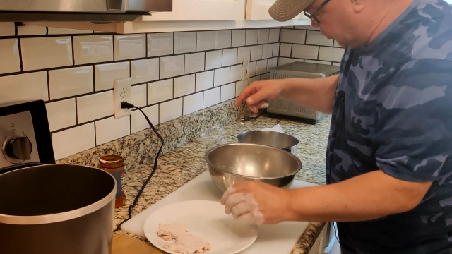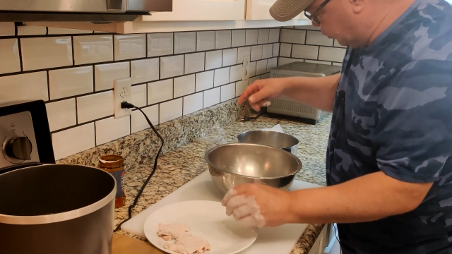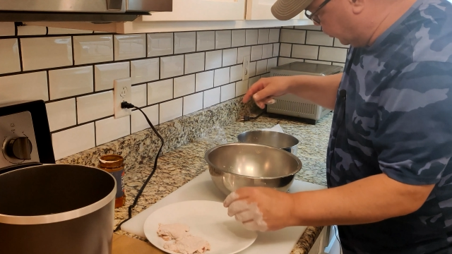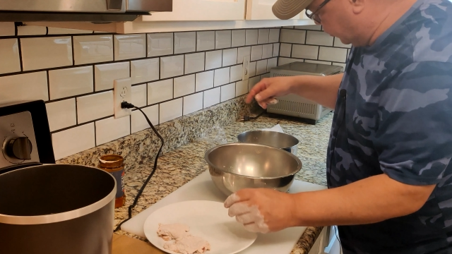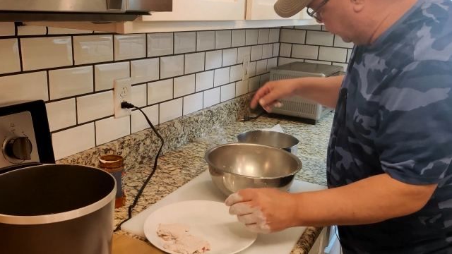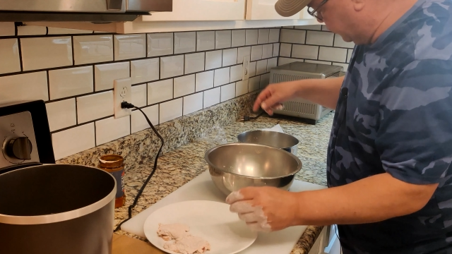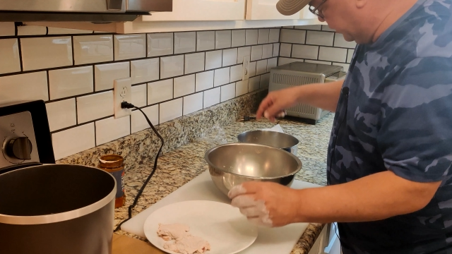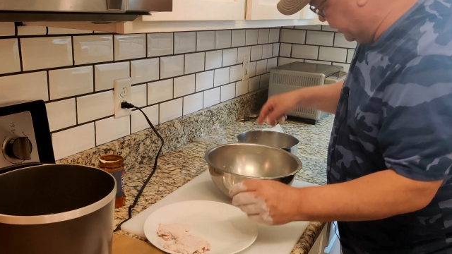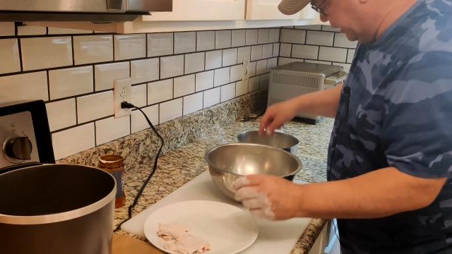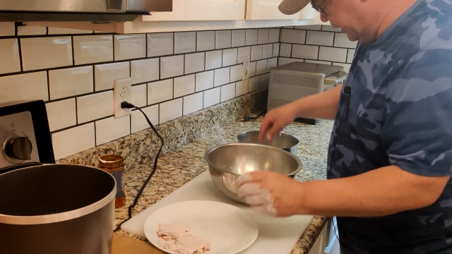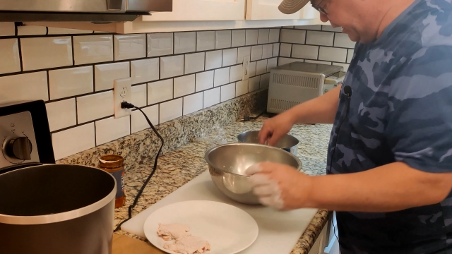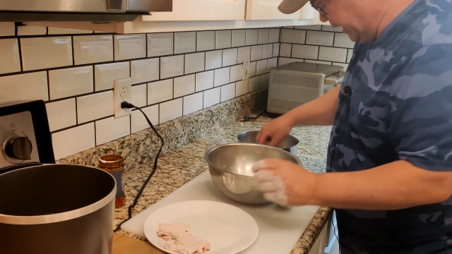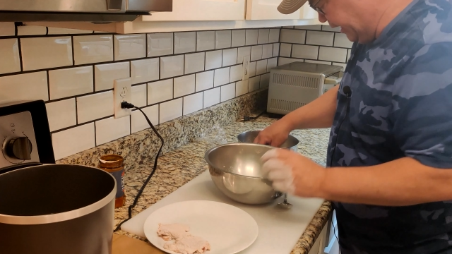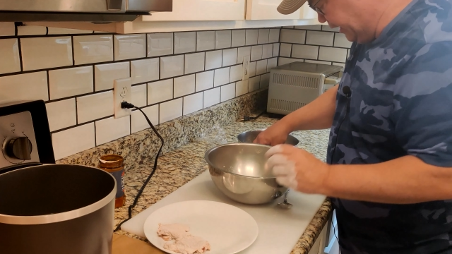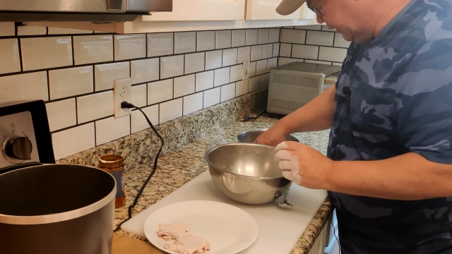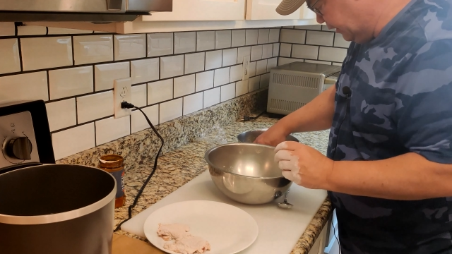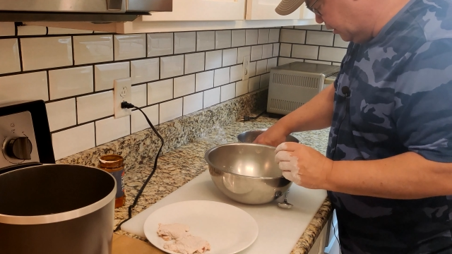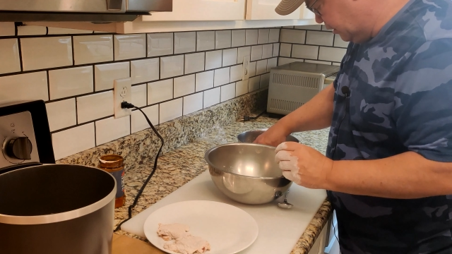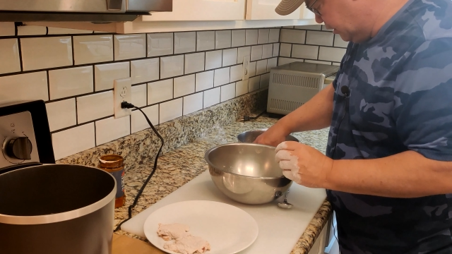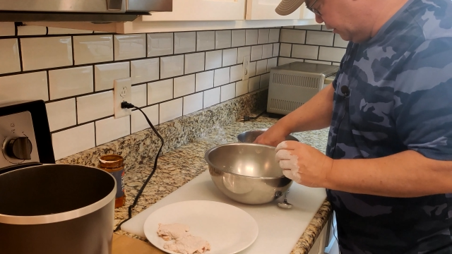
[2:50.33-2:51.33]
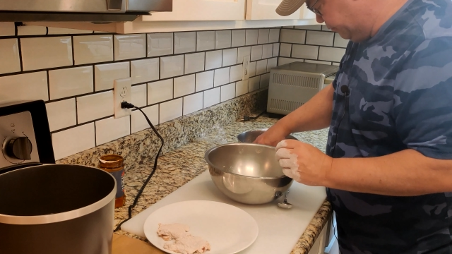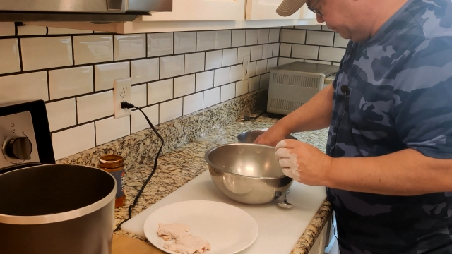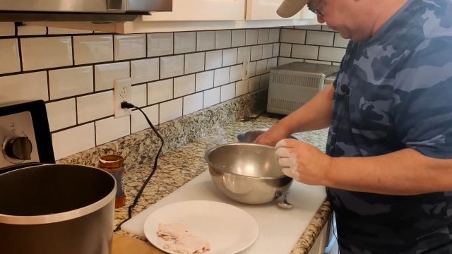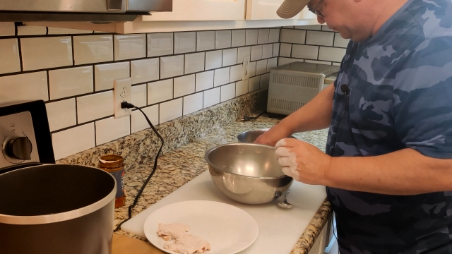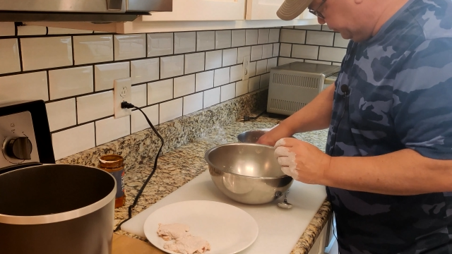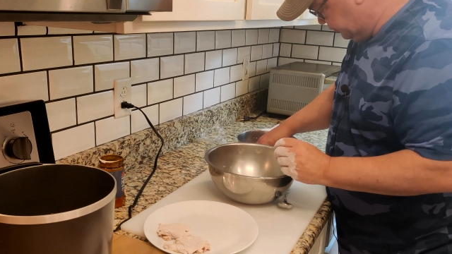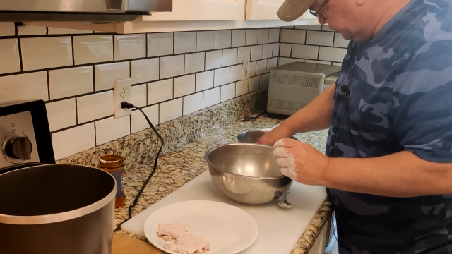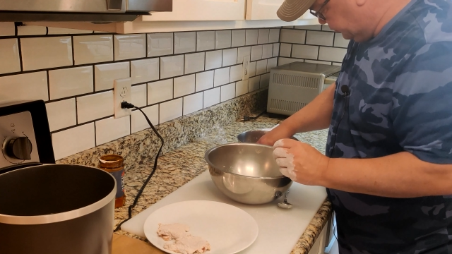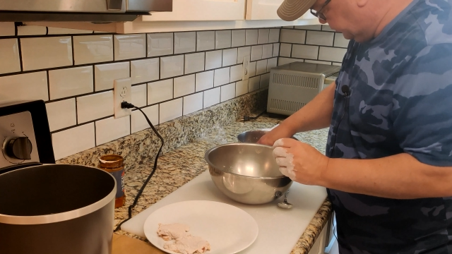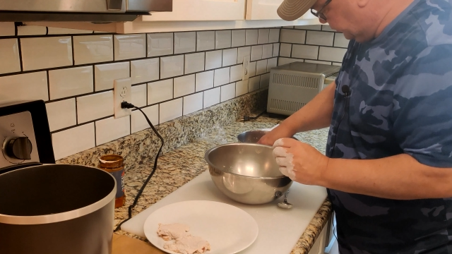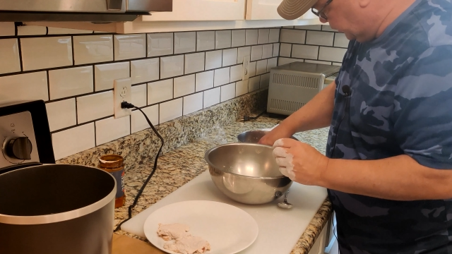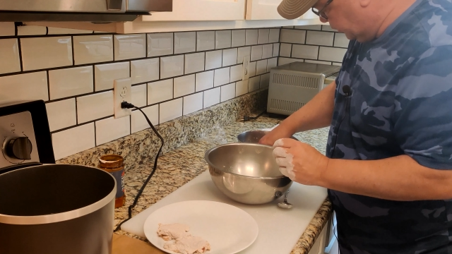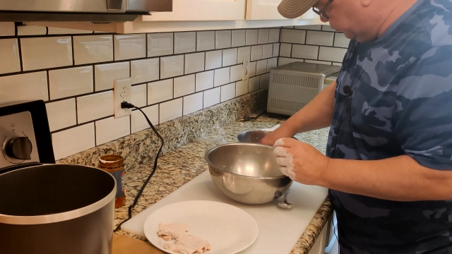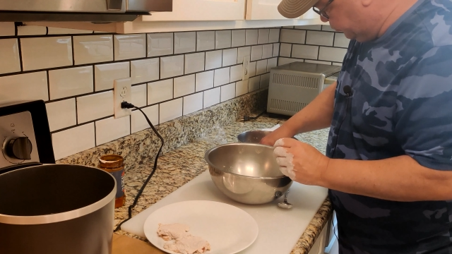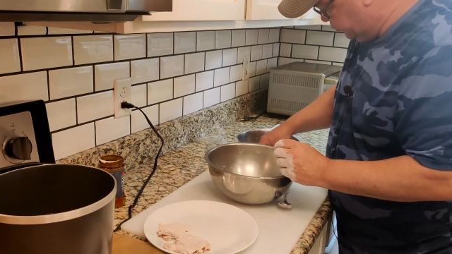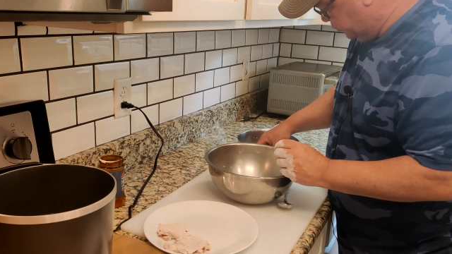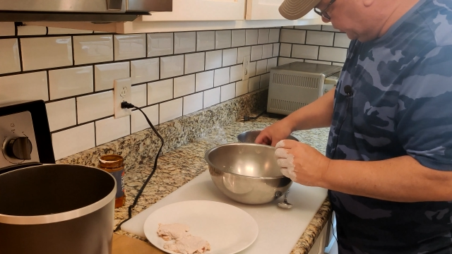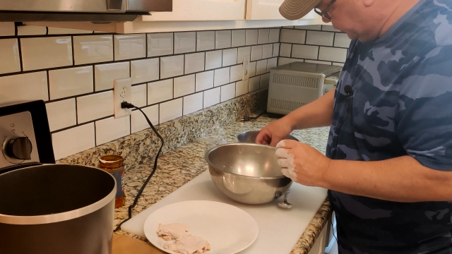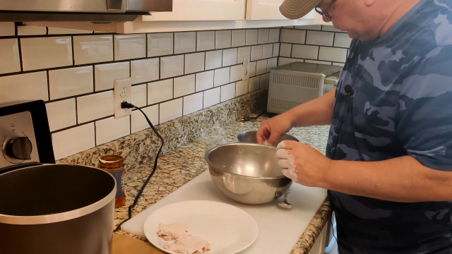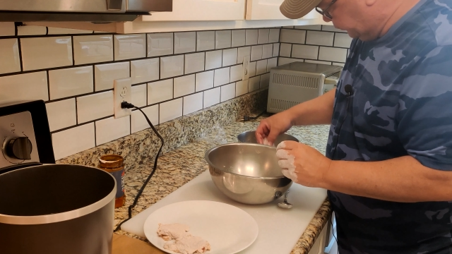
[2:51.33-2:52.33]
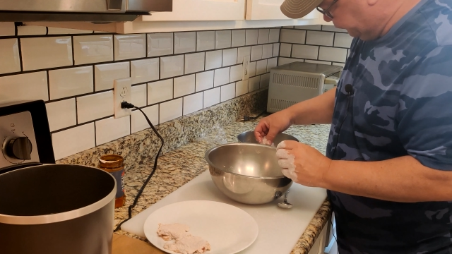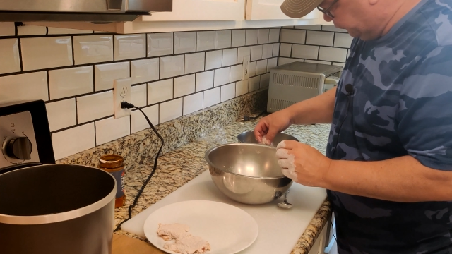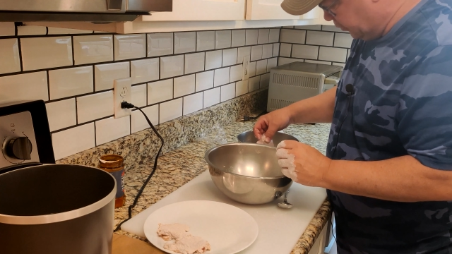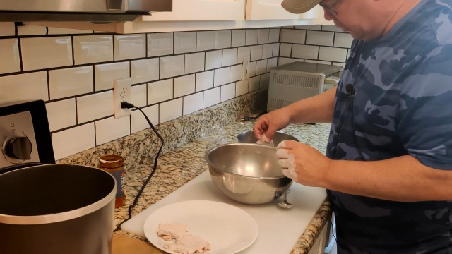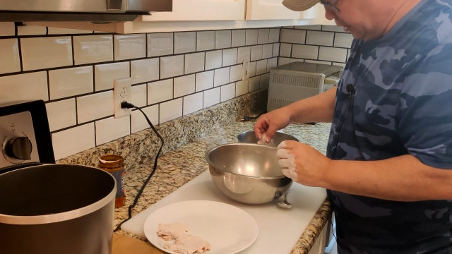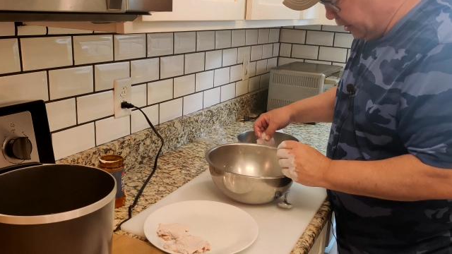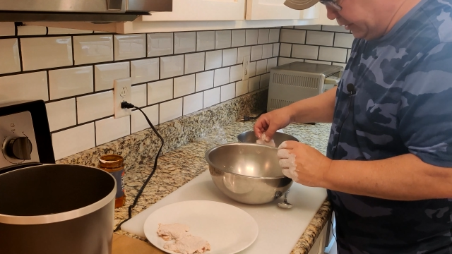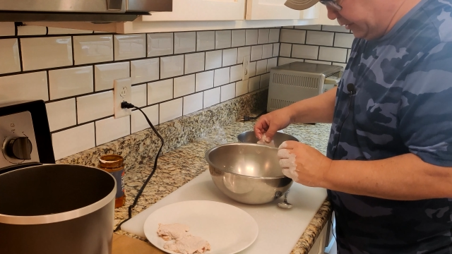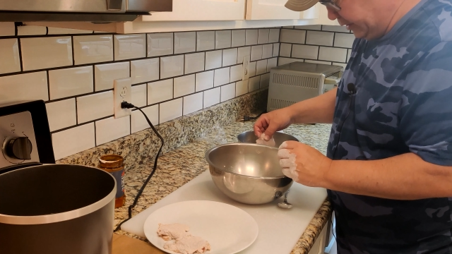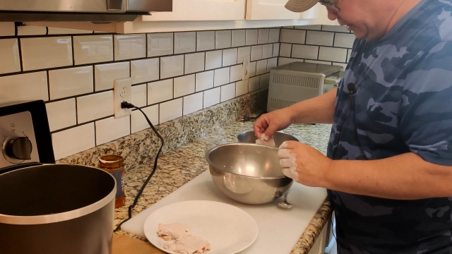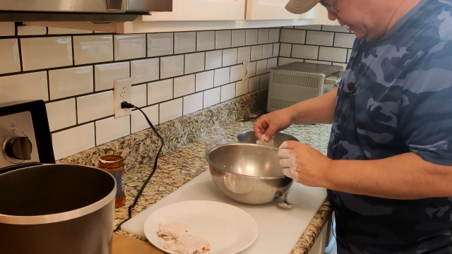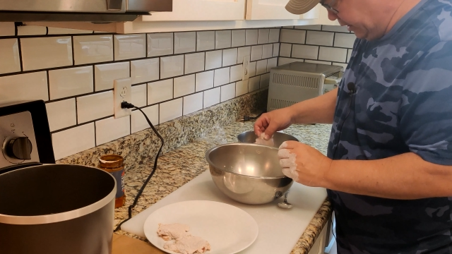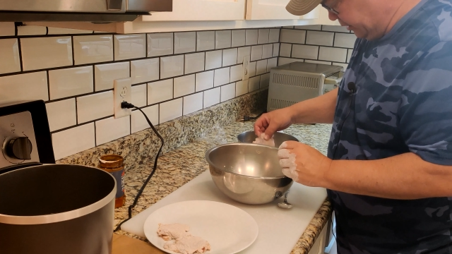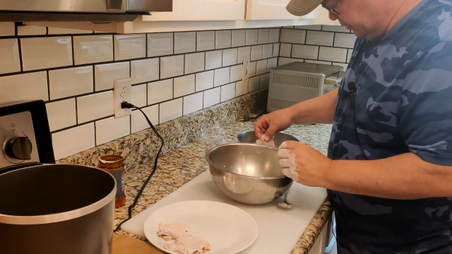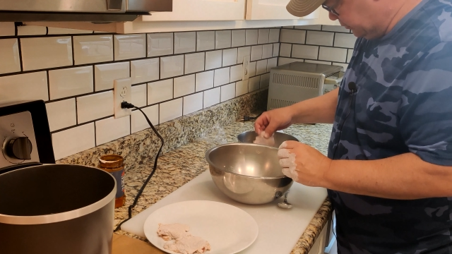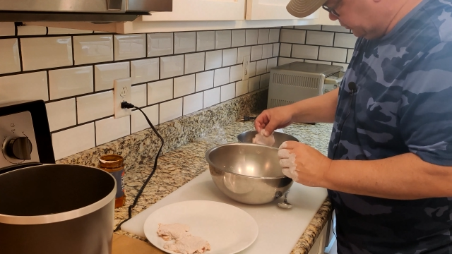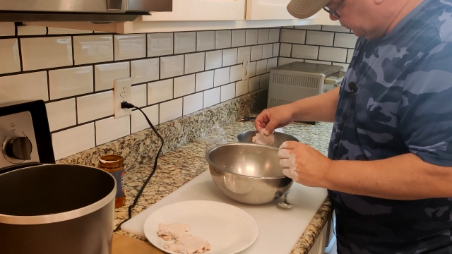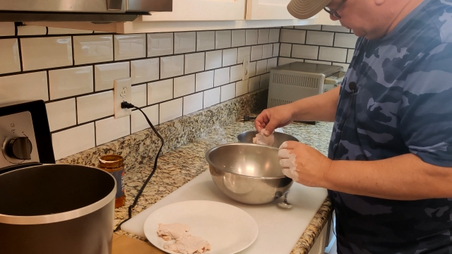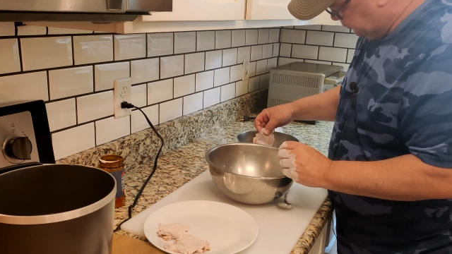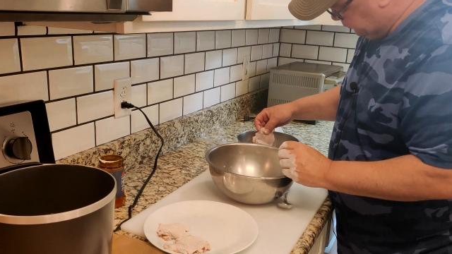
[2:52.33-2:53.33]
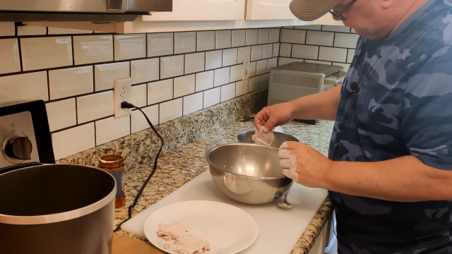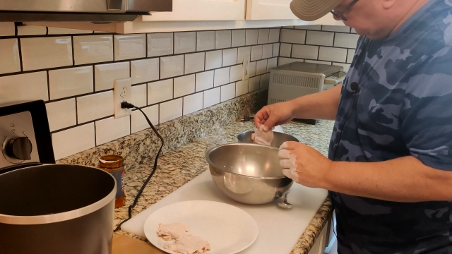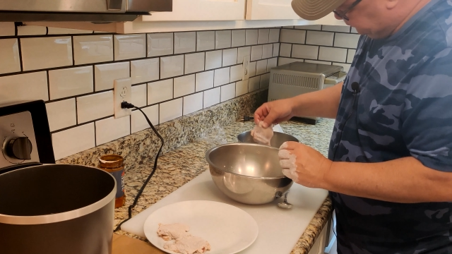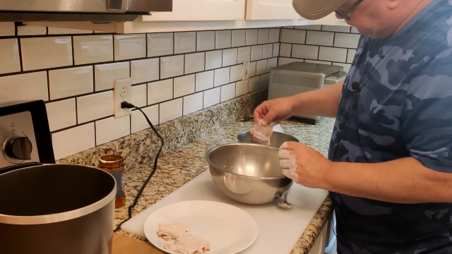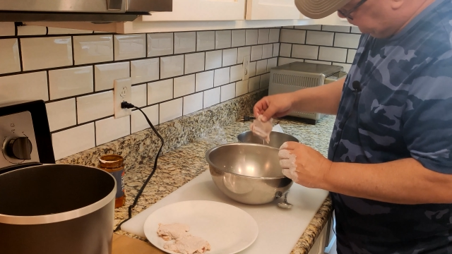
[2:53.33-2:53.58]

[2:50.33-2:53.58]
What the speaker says: No face is visible, so there are no lips to read.